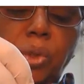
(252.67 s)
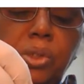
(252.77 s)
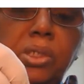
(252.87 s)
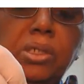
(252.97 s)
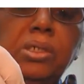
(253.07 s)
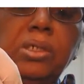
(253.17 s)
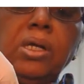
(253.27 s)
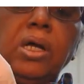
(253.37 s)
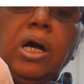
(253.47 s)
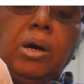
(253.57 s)
the
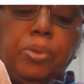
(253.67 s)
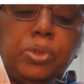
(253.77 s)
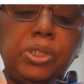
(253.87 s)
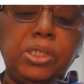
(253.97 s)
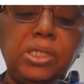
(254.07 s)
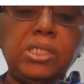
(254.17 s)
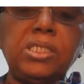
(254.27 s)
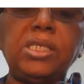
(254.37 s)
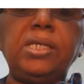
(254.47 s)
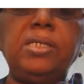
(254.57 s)
opposite
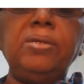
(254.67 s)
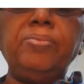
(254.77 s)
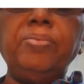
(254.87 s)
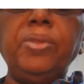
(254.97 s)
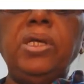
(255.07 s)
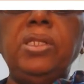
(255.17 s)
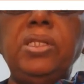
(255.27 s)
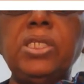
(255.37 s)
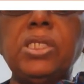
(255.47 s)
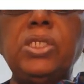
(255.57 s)
side.
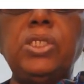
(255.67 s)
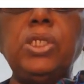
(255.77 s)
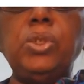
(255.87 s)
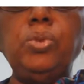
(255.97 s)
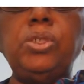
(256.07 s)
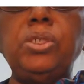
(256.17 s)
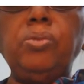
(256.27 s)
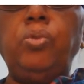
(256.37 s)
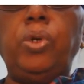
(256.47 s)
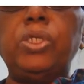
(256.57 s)
This constitutes
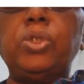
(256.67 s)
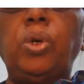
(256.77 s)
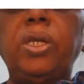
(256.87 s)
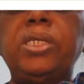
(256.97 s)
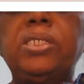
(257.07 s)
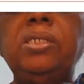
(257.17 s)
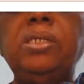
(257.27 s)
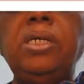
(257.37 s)
what is called as the